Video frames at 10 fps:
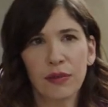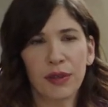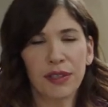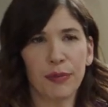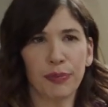
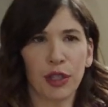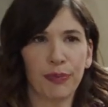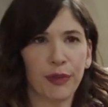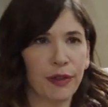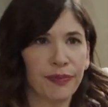What's up?
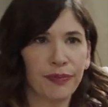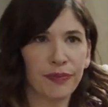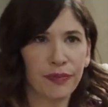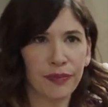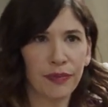
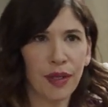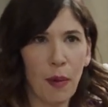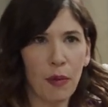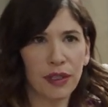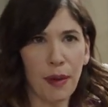
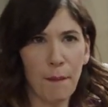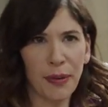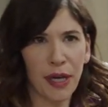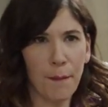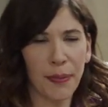What's up?